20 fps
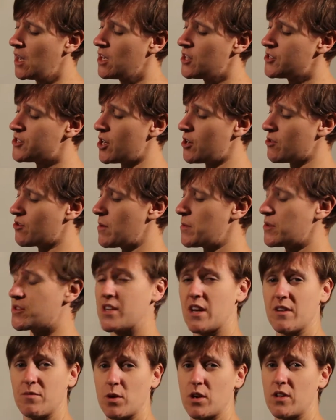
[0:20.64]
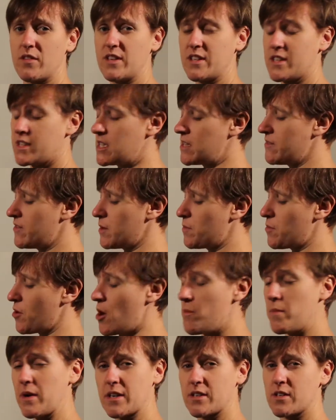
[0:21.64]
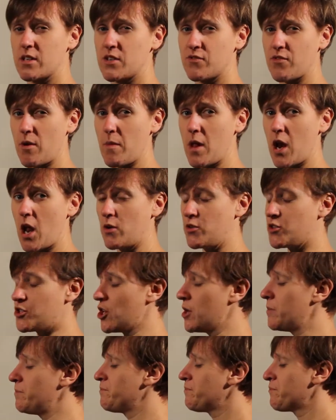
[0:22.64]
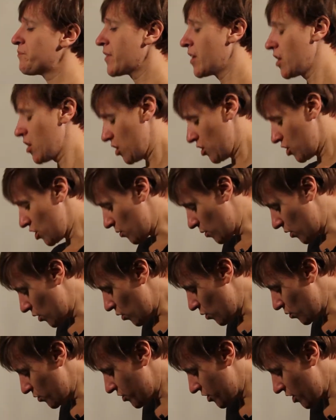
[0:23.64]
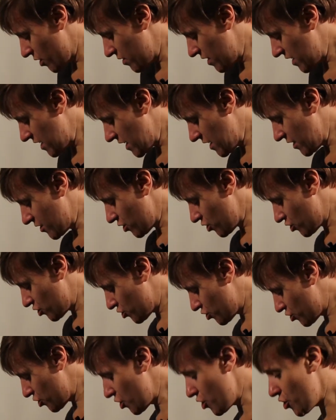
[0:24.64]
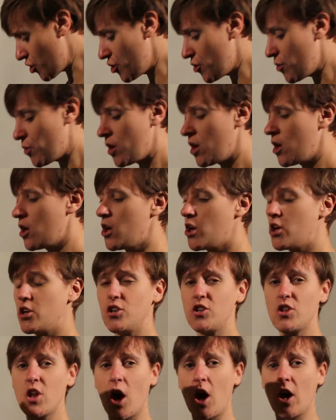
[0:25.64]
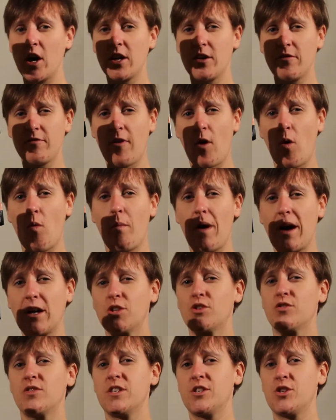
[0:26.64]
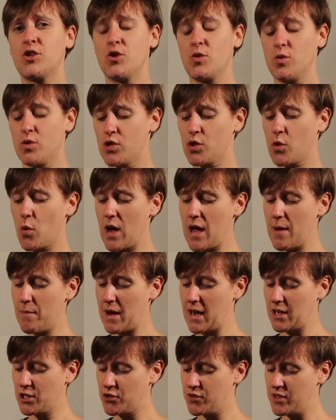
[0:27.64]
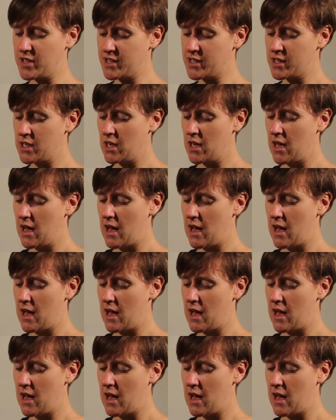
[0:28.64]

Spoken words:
So grab yourself one of these DV Pro mixers from the loan shop. You will also need two 9-volt batteries, two square batteries.